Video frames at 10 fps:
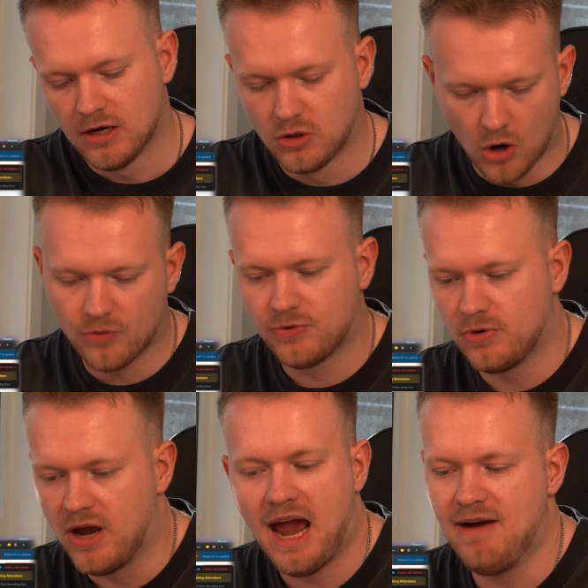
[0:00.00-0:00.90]
go
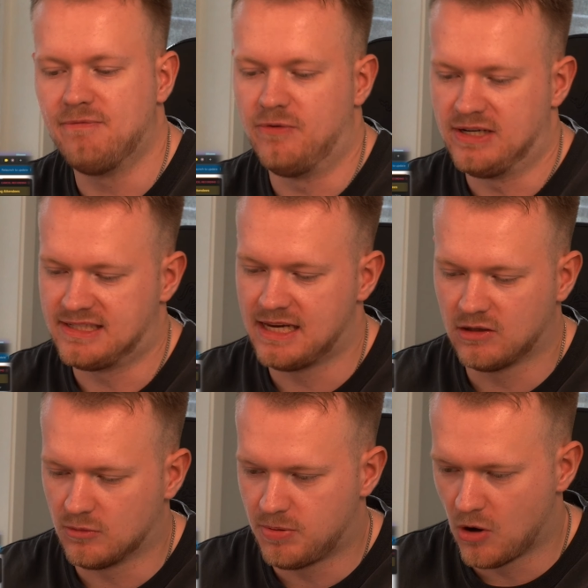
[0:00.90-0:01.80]
through every
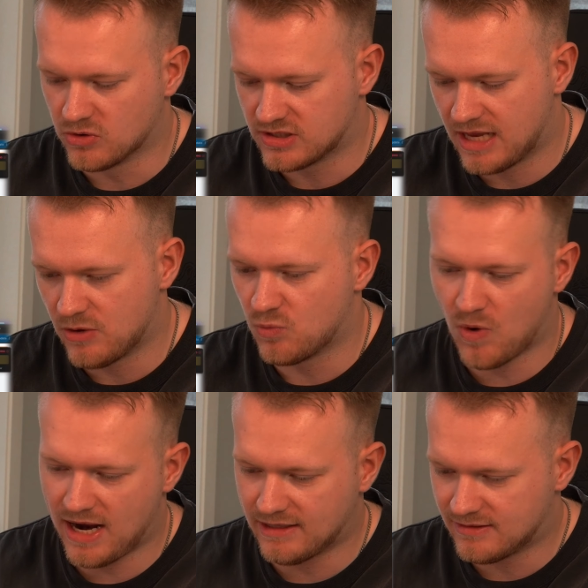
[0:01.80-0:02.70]
single post and
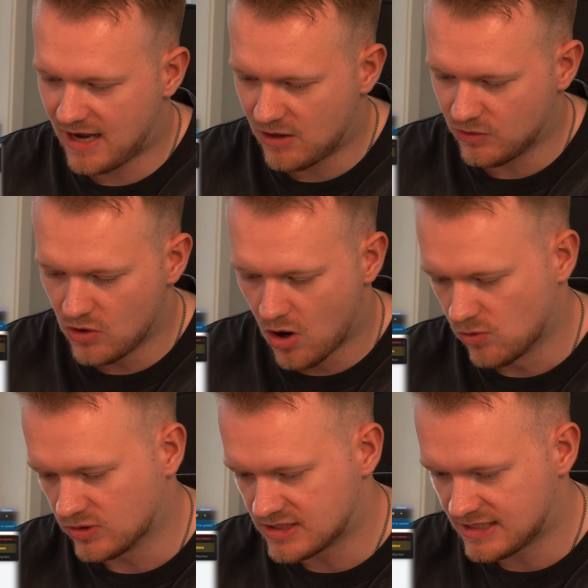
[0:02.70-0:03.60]
write down
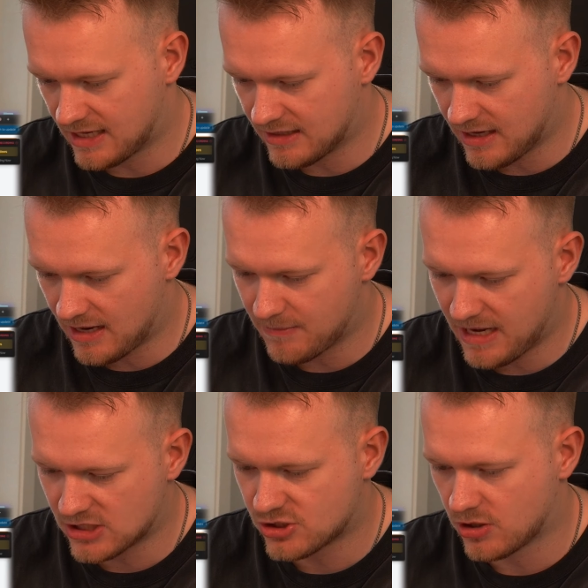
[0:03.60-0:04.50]
notes and
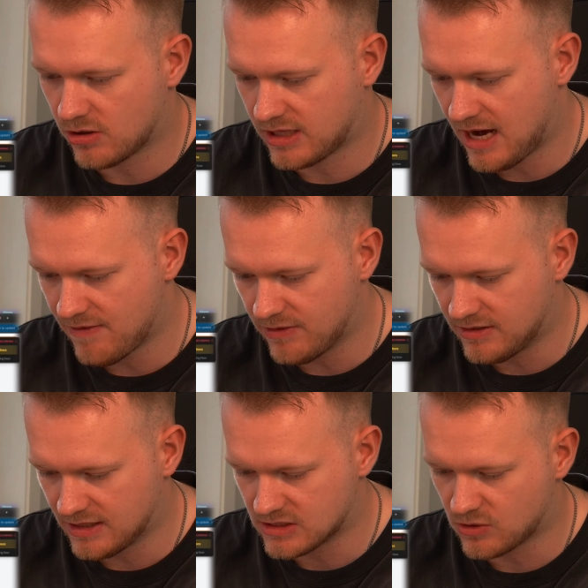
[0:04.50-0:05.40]
make sure, okay,
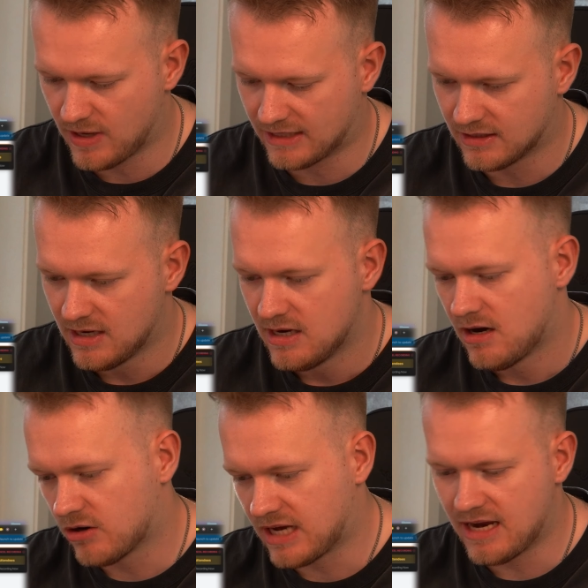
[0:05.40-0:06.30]
everything is correct.
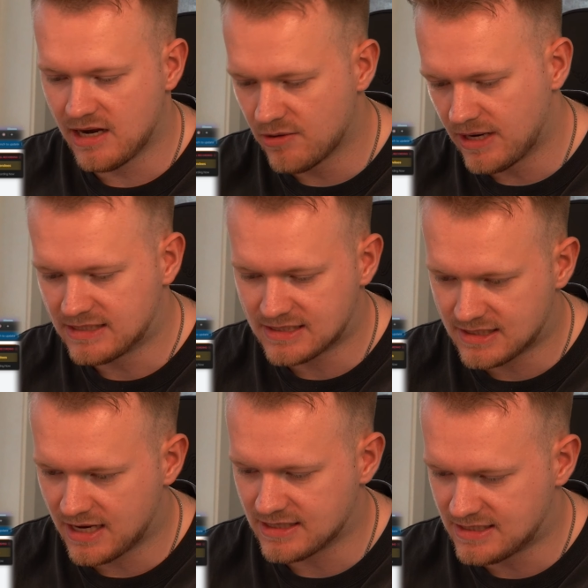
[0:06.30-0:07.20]
Okay, here it's
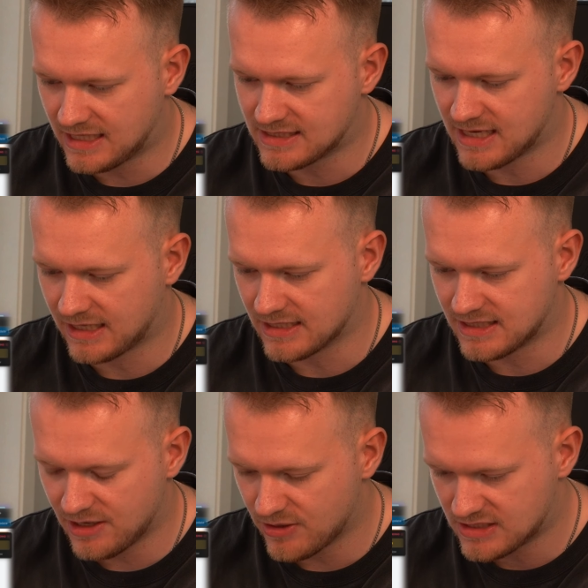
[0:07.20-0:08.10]
6 seconds,
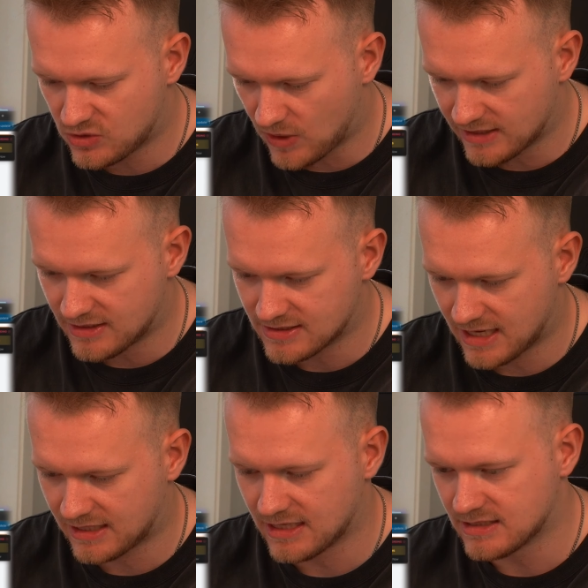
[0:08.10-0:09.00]
here it's 20
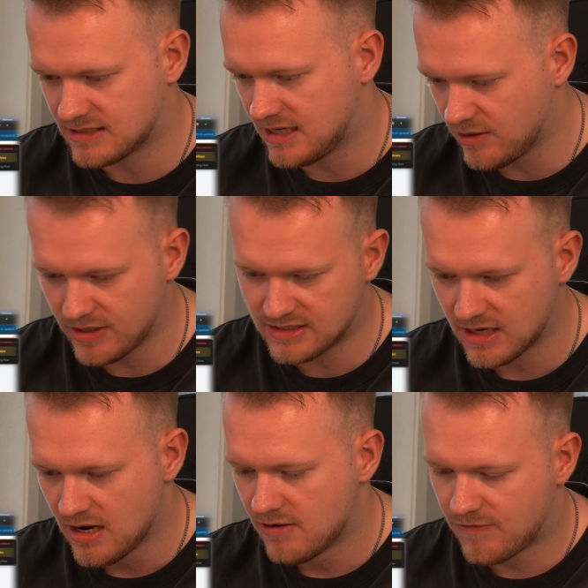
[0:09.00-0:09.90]
seconds, here it's
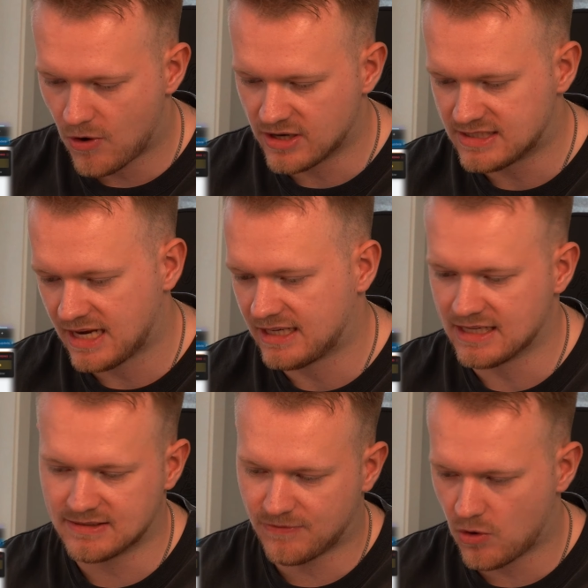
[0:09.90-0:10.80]
40
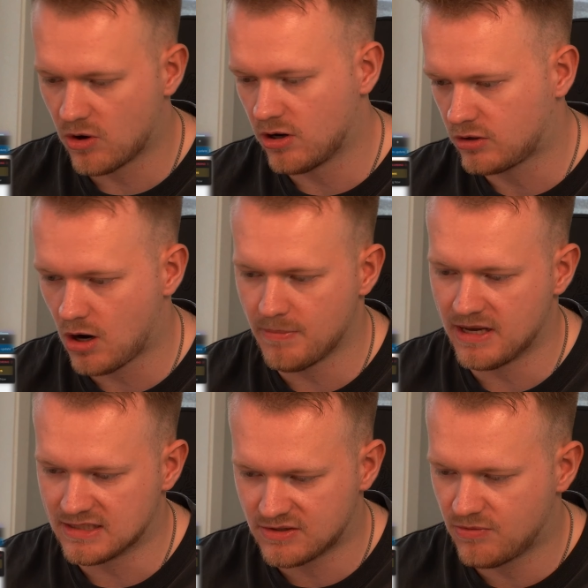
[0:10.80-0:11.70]
seconds, 4
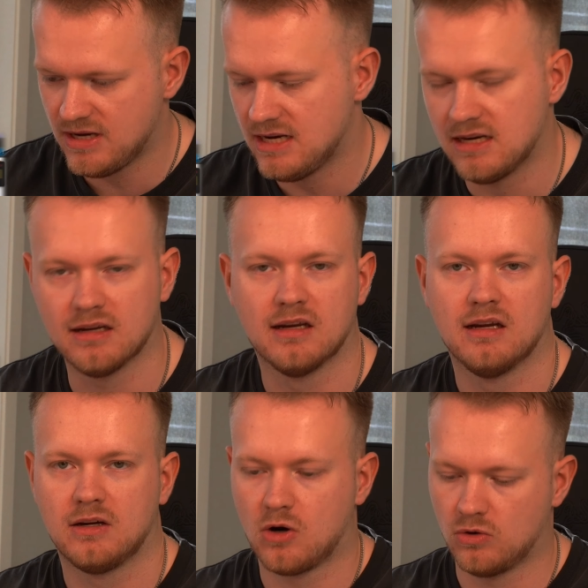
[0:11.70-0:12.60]
comments, 3
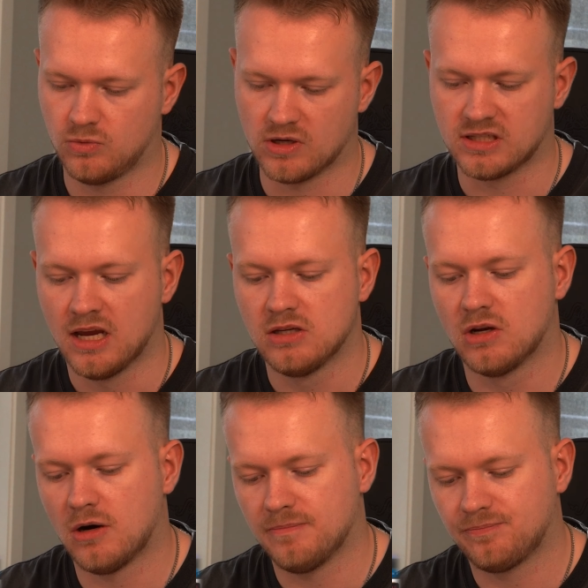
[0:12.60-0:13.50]
code words. You
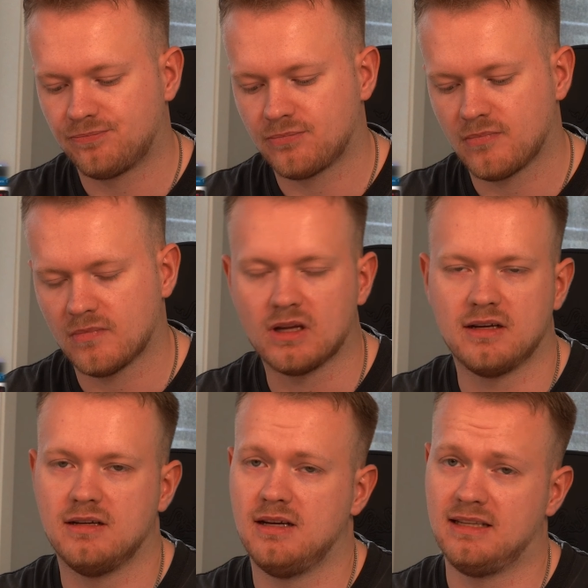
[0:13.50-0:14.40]
know,
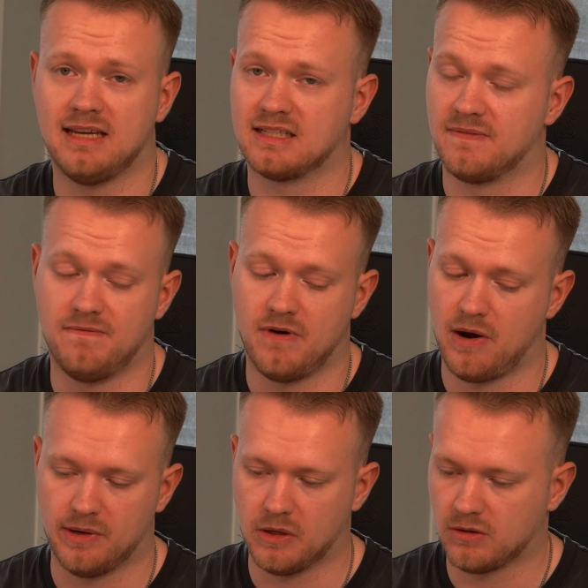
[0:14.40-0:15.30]
it takes
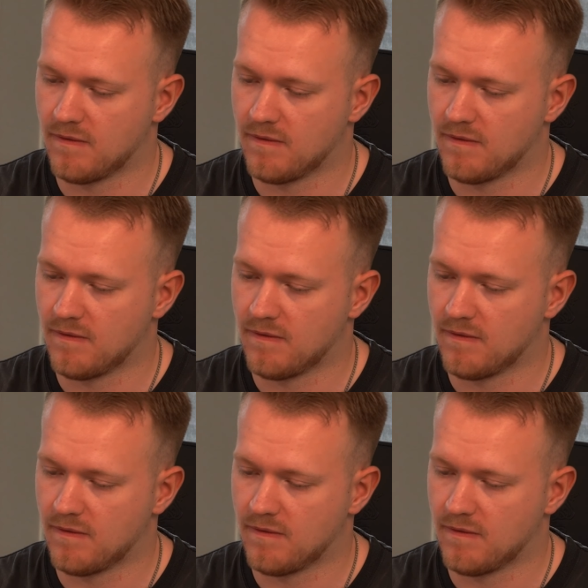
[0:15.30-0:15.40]
very long,